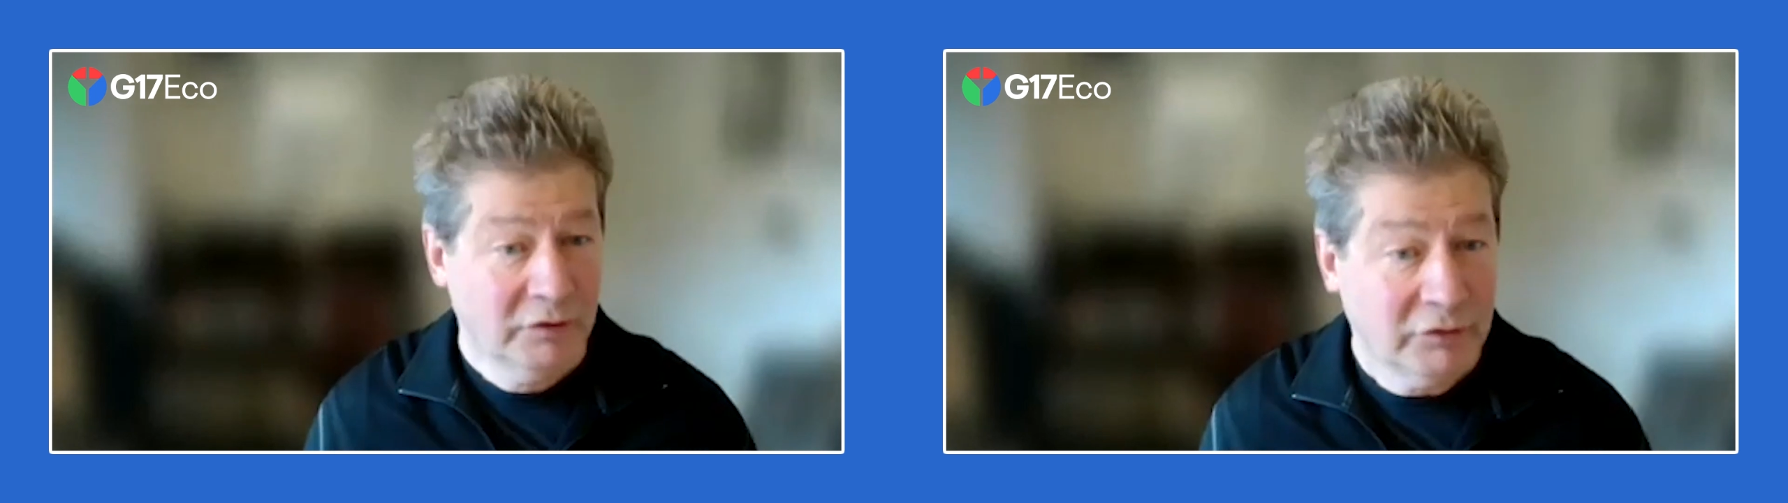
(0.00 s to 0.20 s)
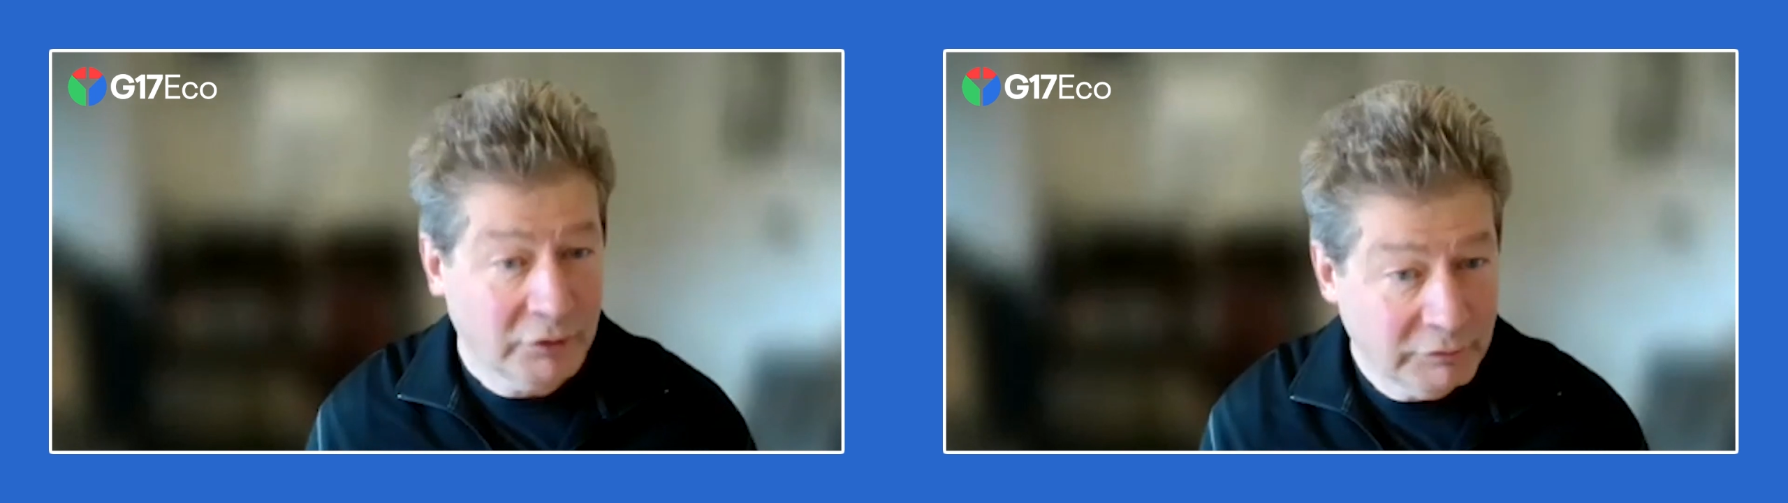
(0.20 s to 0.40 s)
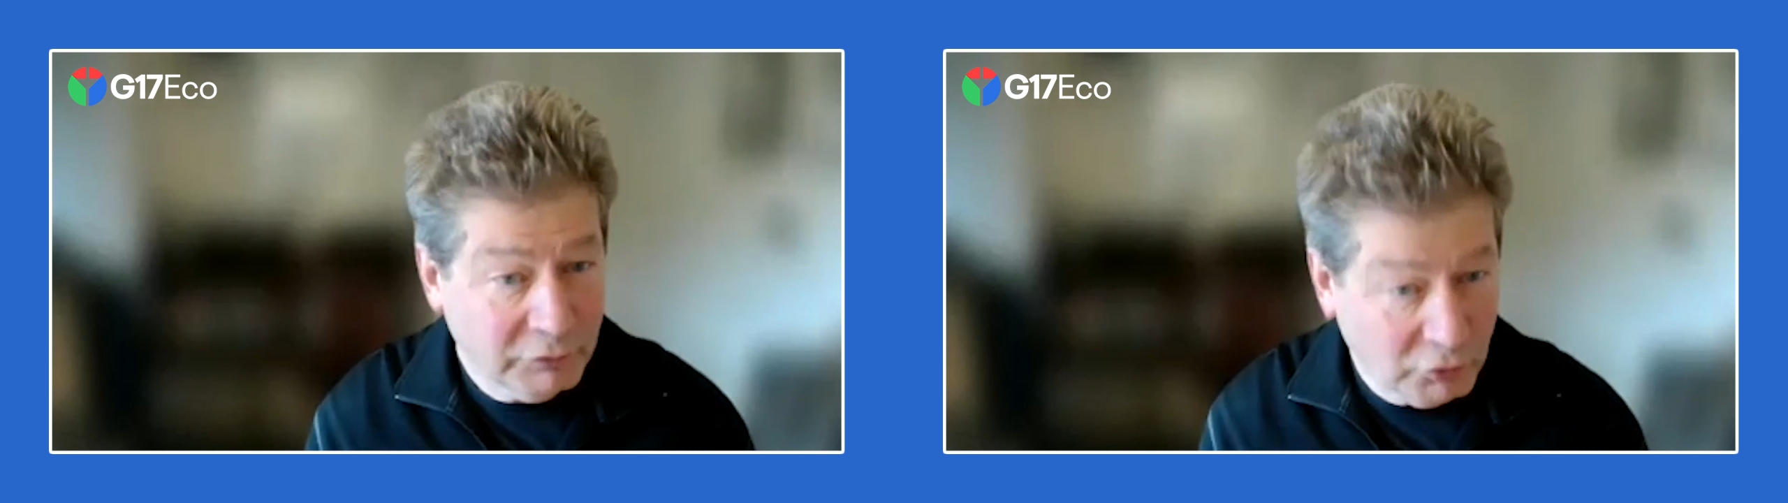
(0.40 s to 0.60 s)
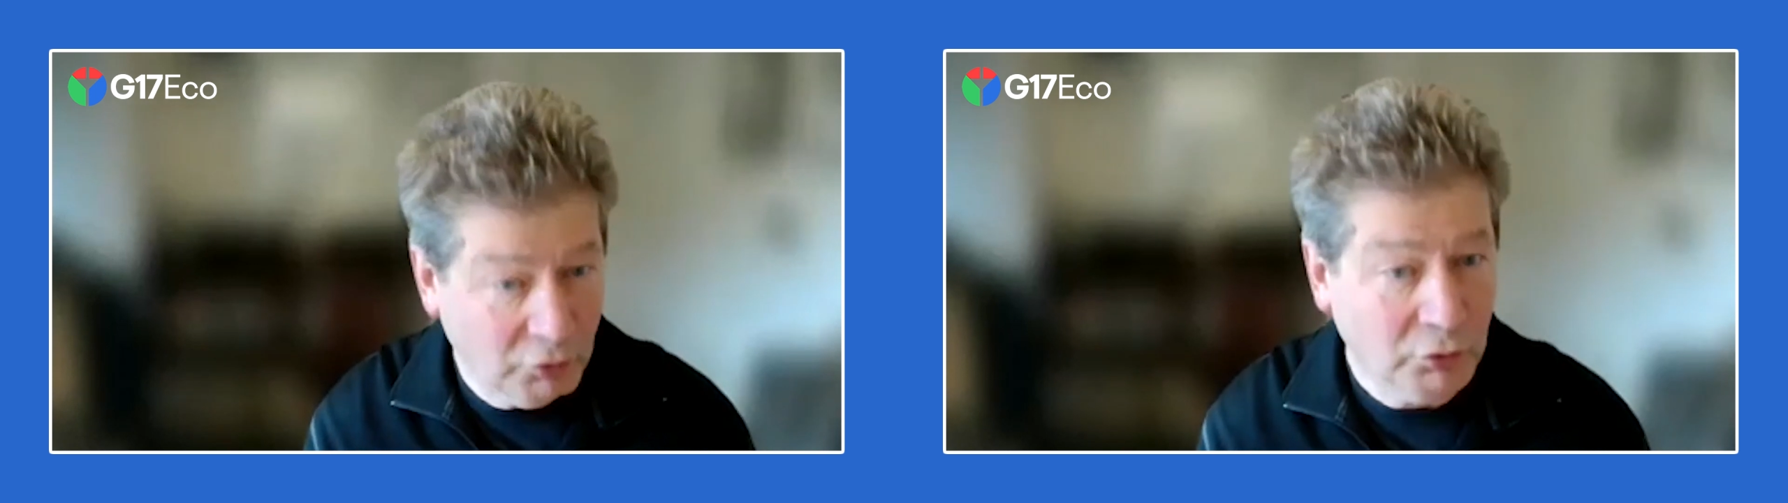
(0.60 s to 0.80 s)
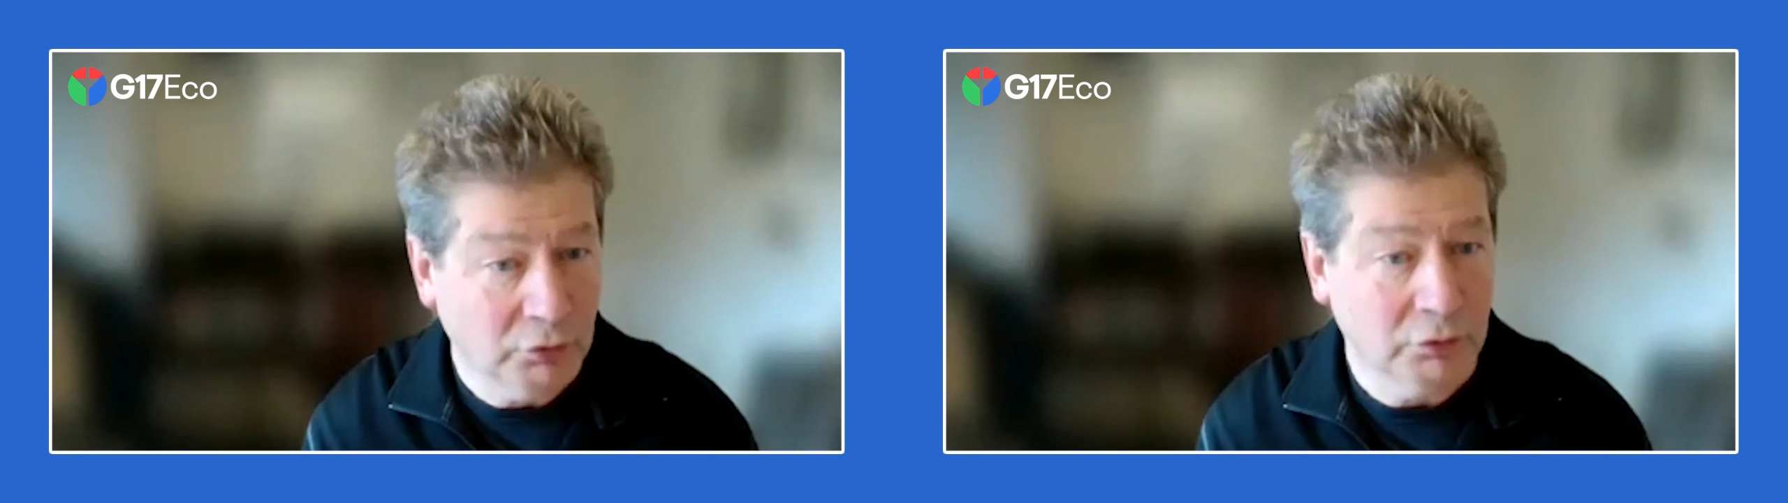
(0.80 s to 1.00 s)
sort of
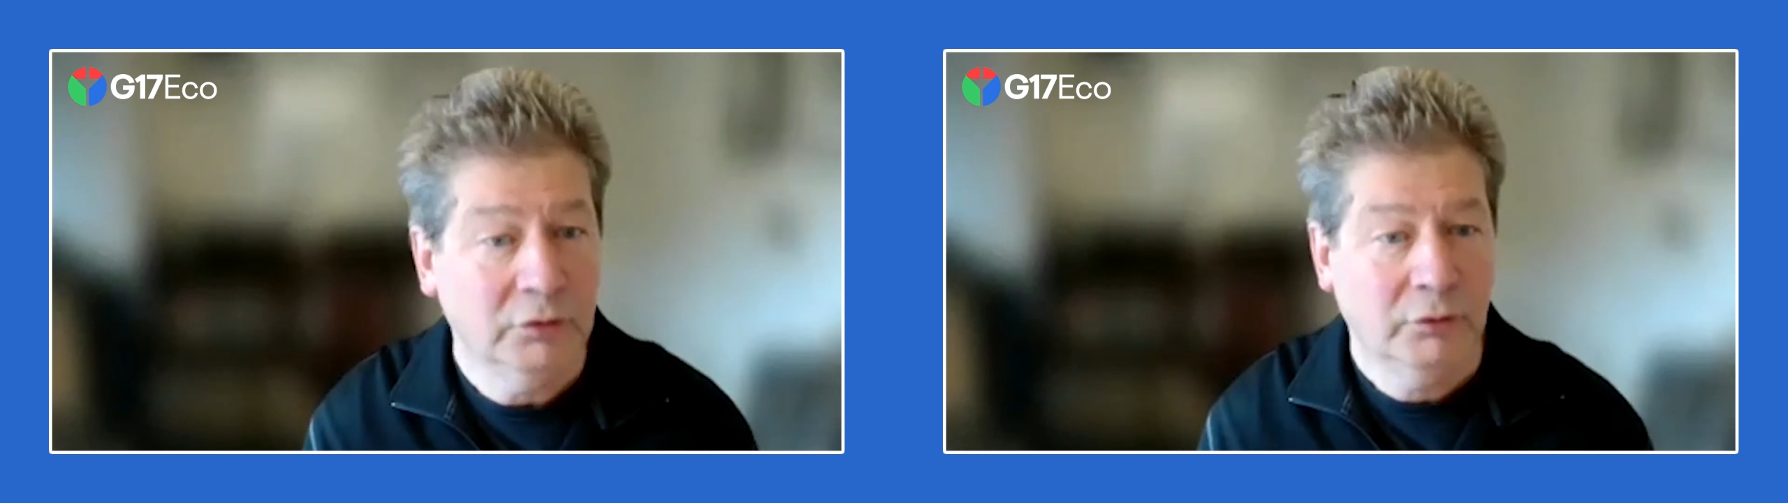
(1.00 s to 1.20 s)
goal,